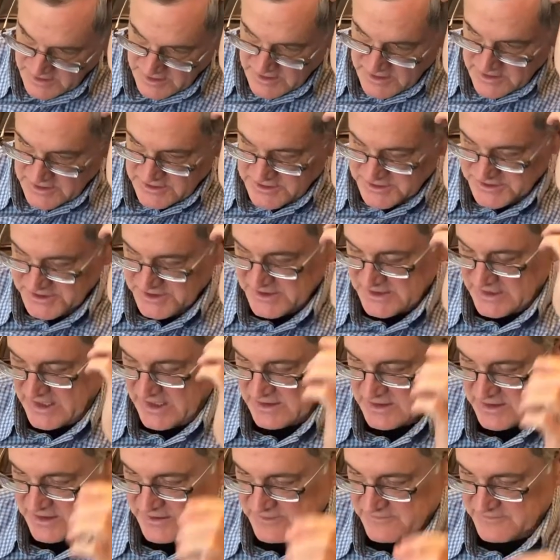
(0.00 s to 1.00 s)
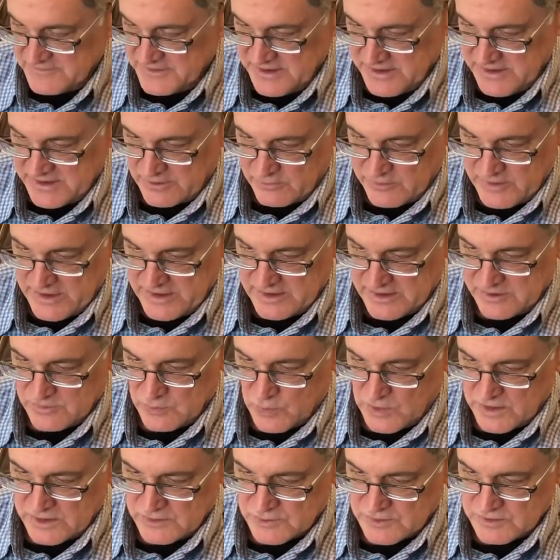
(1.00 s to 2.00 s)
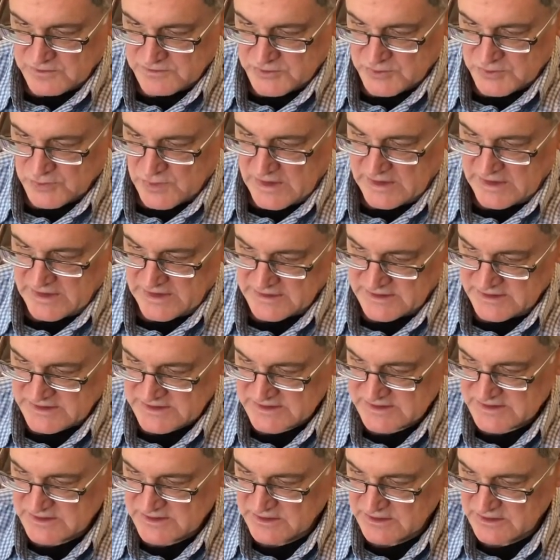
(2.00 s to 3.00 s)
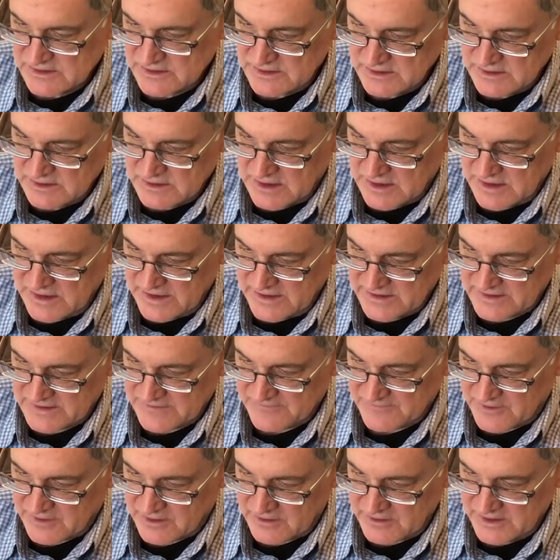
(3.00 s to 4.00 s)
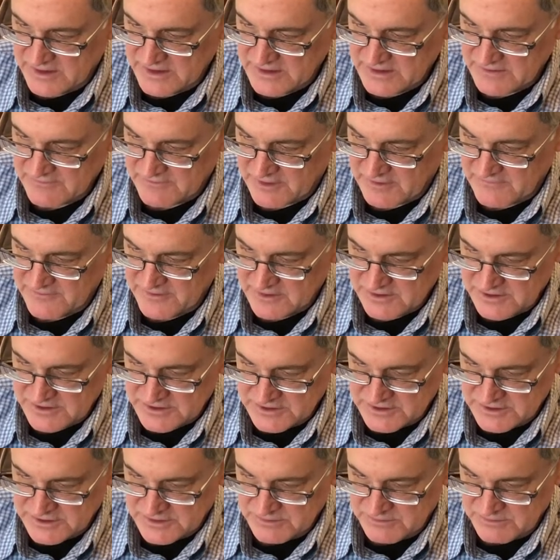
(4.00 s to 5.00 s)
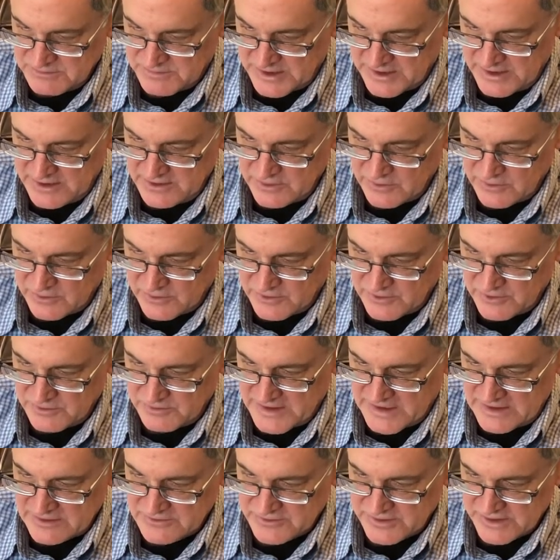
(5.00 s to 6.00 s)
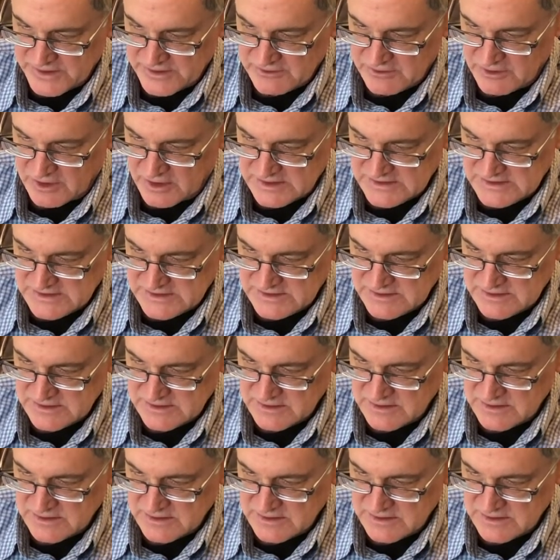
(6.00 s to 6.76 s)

She and I lived in a rented one-room dwelling that stood at the far end of our village by a northern boundary cross.